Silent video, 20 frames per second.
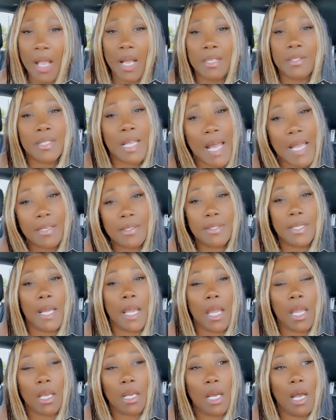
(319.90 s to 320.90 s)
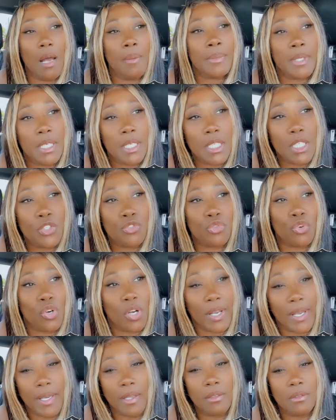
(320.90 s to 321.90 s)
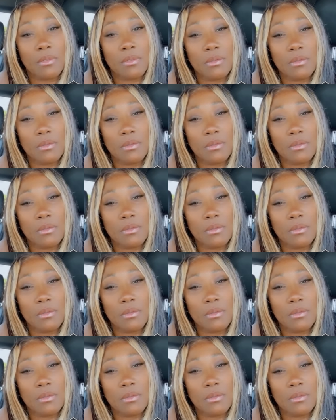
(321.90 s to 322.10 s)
That's like saying, come to Detroit.